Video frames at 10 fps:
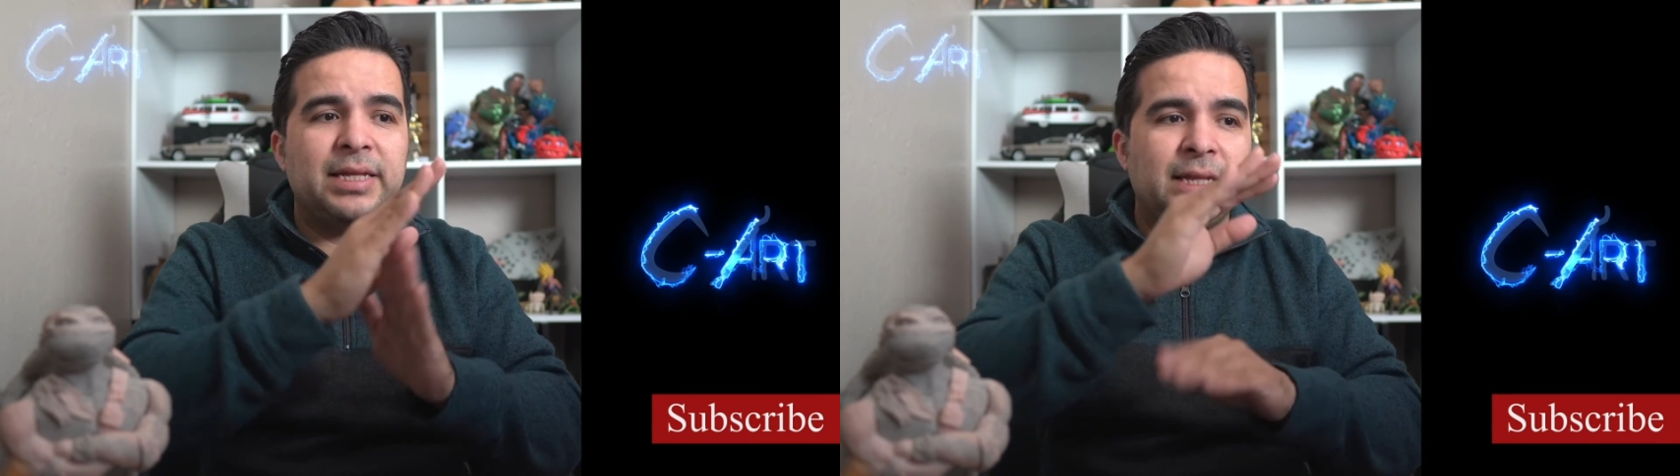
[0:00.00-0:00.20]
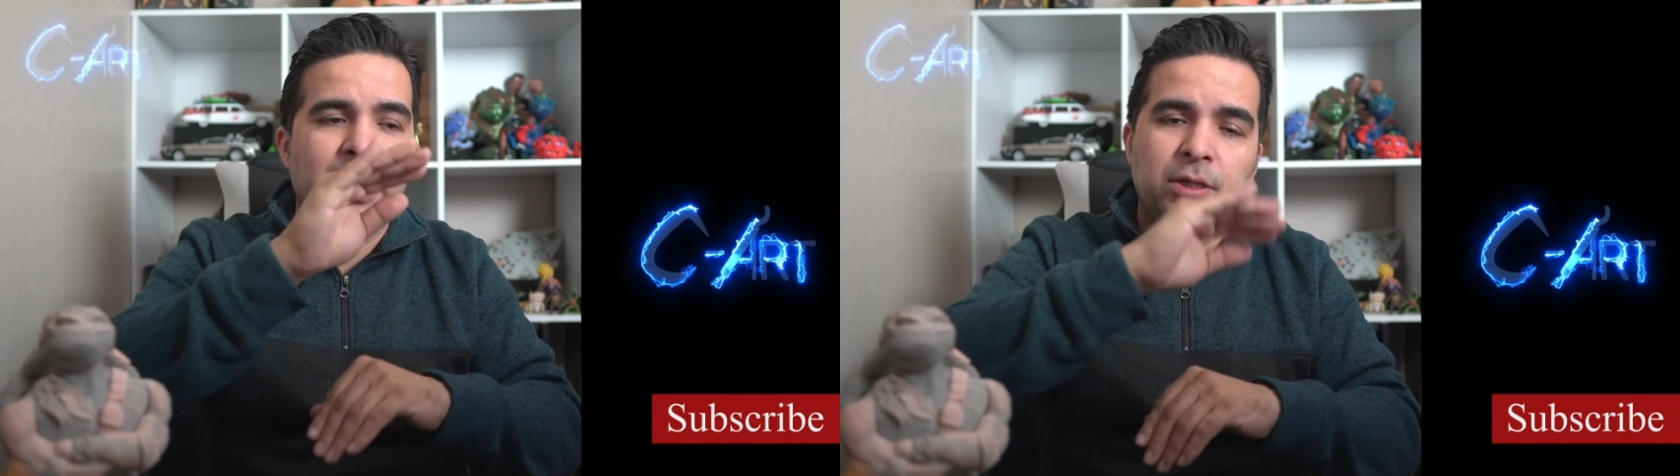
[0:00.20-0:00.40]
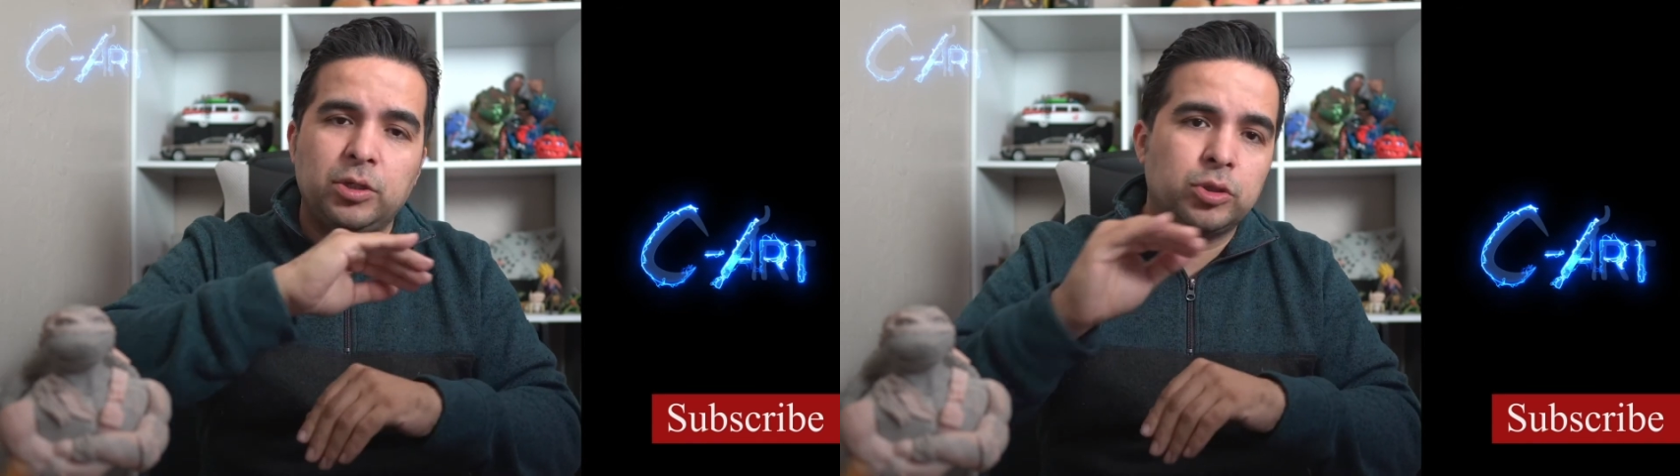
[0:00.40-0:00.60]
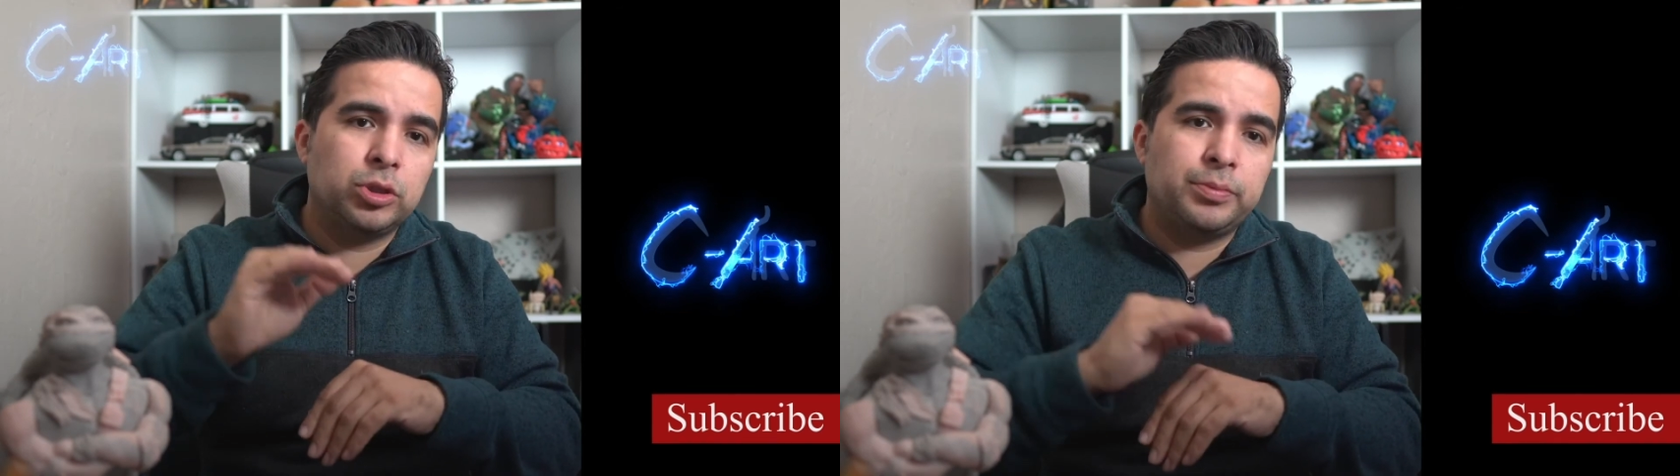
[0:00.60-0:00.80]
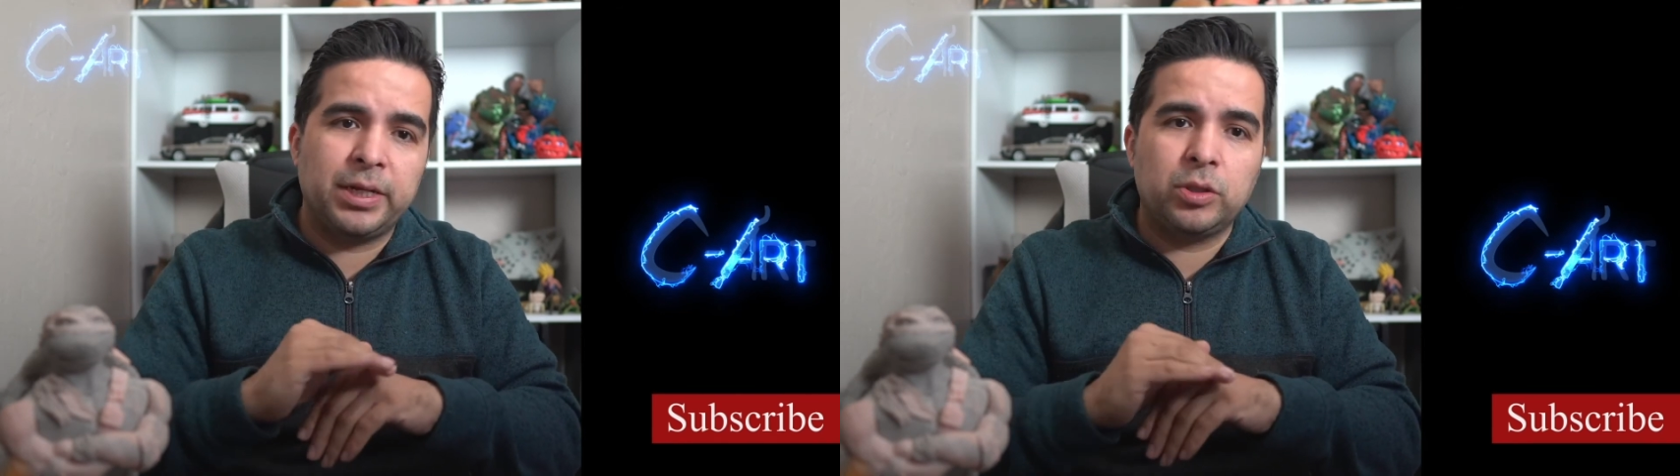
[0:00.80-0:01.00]
and then
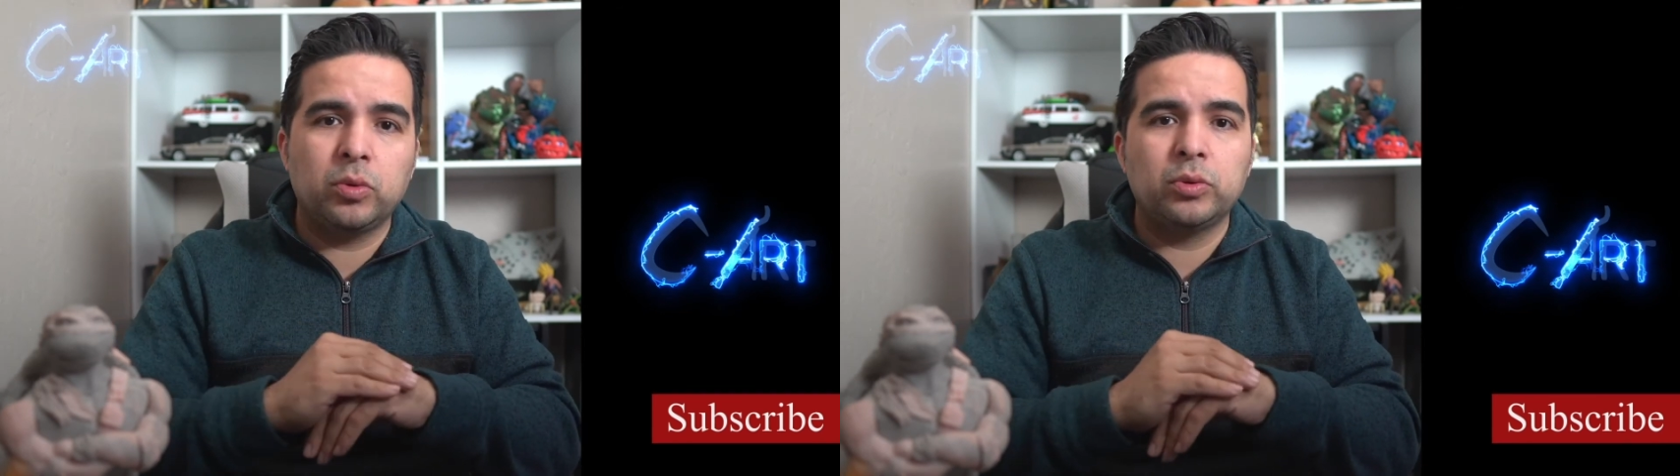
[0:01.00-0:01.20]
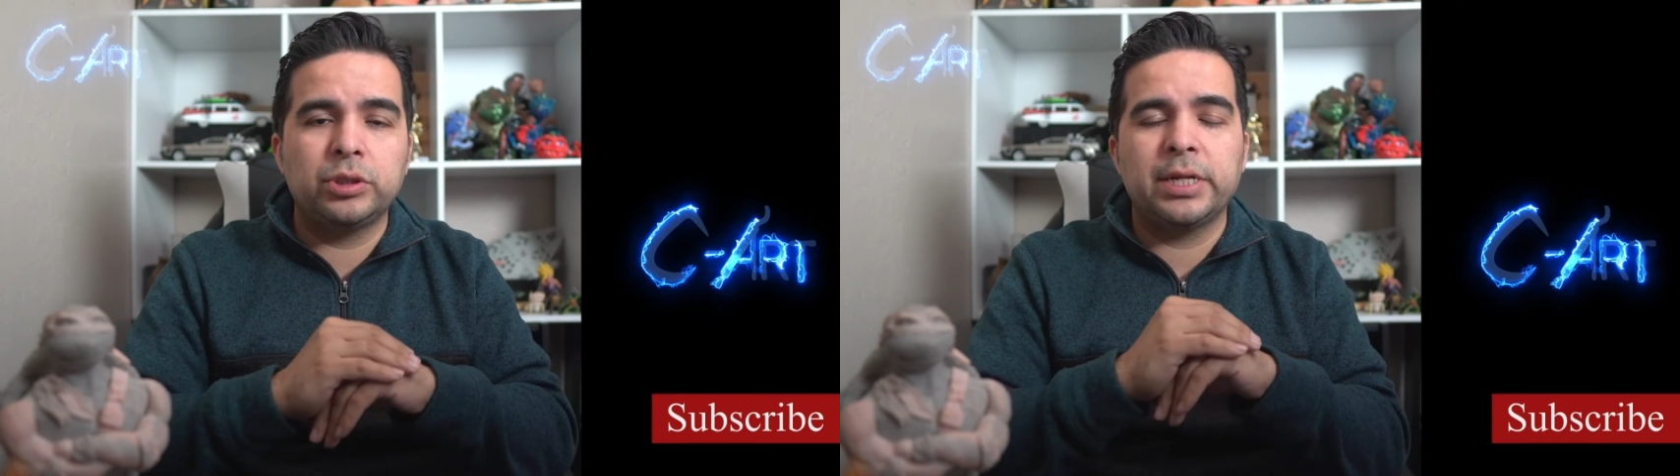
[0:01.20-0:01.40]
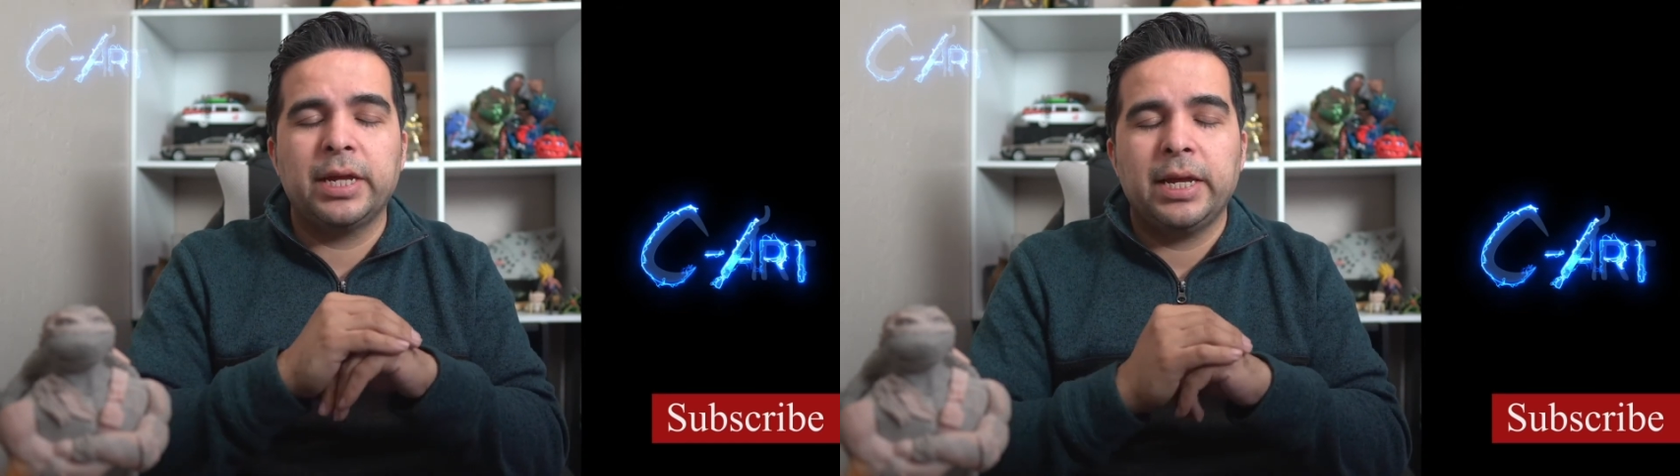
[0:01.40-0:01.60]
use my tools,